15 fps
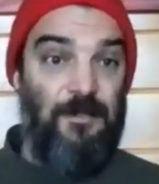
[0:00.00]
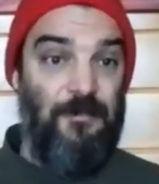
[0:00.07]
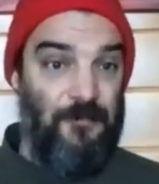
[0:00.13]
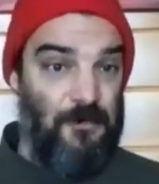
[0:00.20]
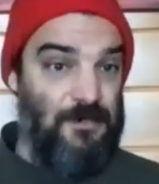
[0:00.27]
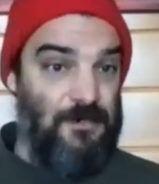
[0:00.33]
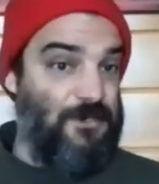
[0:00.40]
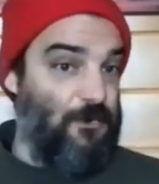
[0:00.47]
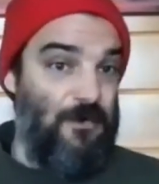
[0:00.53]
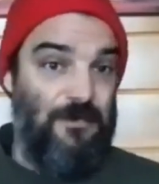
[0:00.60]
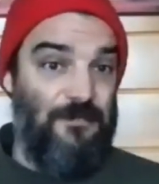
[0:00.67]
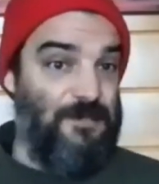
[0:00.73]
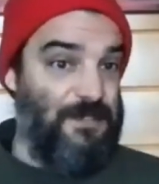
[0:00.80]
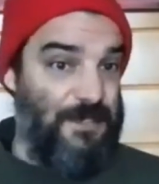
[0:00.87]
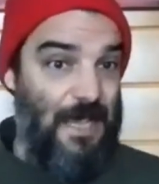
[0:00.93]
the first sort
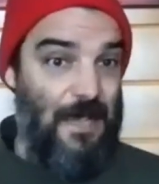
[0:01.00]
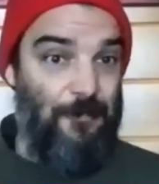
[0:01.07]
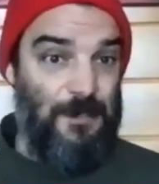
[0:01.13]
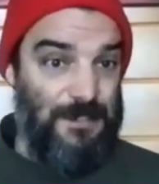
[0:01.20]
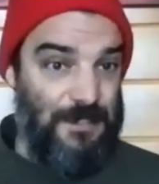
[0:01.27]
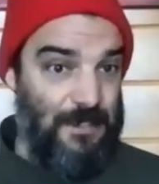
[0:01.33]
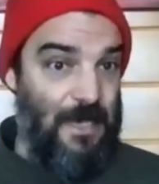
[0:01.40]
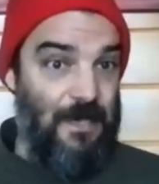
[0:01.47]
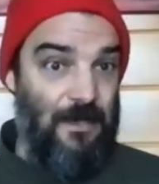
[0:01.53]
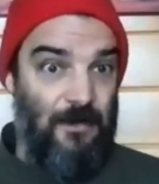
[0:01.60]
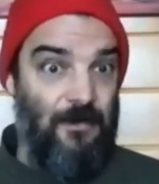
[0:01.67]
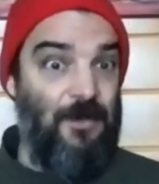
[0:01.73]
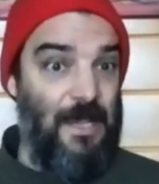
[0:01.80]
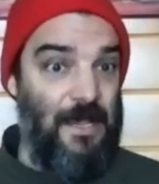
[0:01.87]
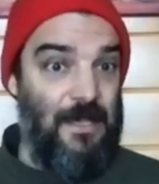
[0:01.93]
of step is,
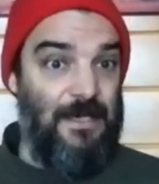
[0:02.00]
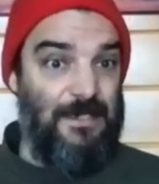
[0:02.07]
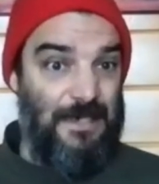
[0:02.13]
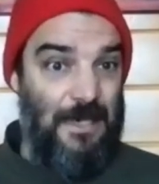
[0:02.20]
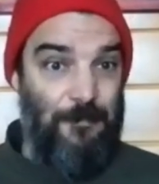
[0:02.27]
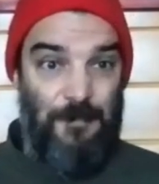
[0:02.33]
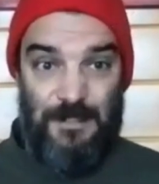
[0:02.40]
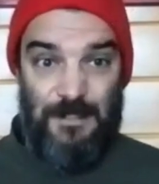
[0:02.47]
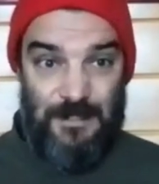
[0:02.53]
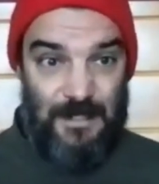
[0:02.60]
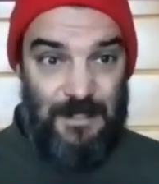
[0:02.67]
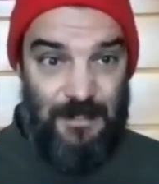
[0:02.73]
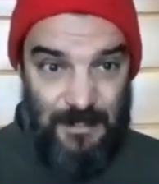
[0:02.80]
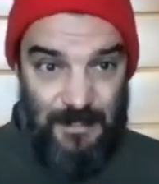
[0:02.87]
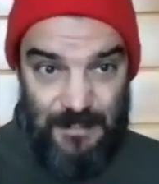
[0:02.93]
okay, acceptance.
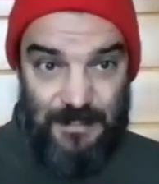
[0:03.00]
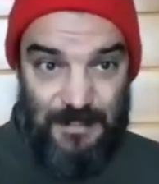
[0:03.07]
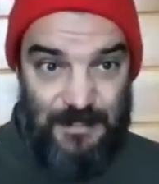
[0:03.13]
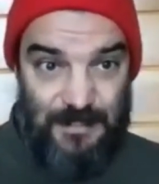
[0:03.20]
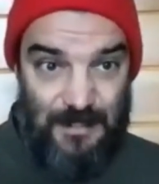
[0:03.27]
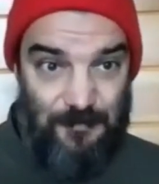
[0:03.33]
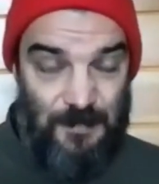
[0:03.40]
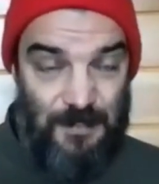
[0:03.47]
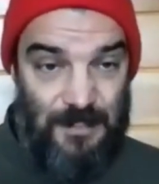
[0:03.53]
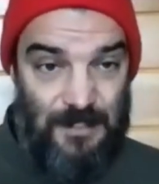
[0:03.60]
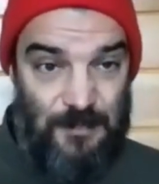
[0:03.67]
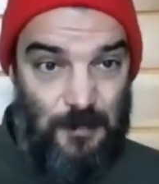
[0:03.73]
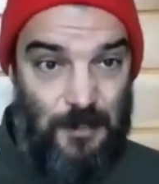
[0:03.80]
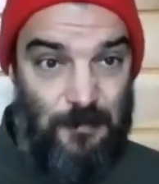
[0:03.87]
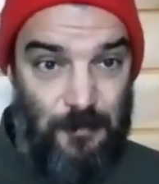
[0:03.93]
Like, this is something
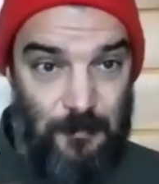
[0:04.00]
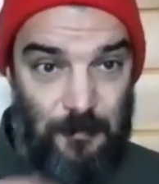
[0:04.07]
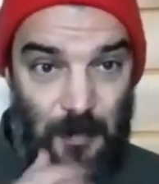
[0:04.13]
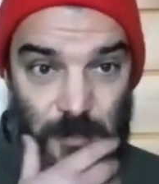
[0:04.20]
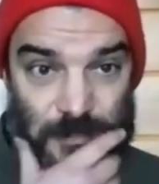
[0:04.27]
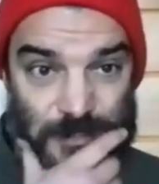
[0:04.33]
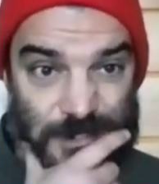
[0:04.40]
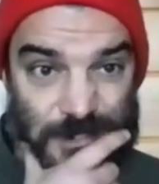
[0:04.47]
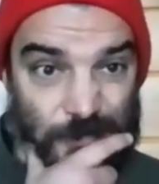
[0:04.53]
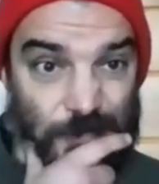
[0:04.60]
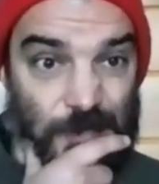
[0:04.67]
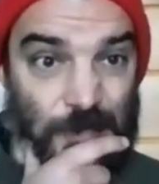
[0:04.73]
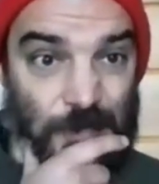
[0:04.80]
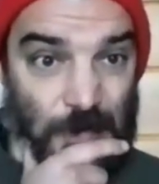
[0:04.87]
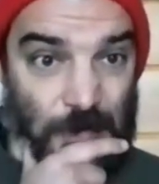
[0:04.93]
that's been proposed here.
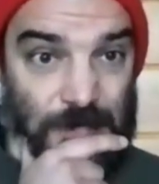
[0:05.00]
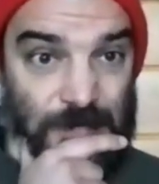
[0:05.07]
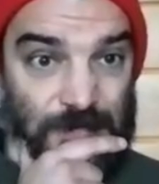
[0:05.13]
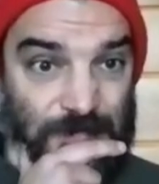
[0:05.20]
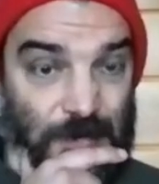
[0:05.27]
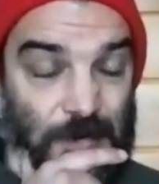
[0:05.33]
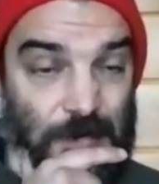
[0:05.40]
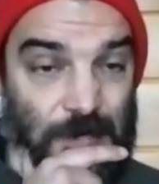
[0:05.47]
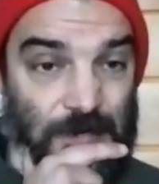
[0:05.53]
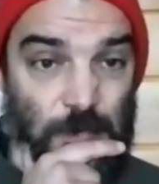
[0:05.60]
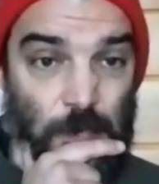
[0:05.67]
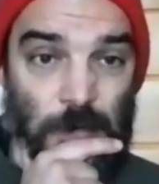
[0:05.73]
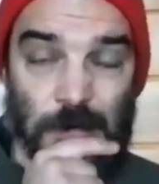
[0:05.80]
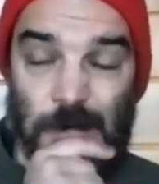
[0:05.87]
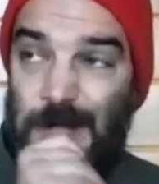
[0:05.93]
They're already starting to
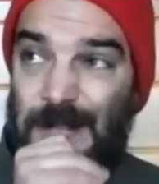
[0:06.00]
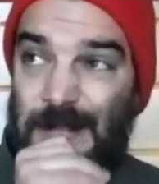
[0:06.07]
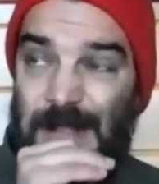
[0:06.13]
work.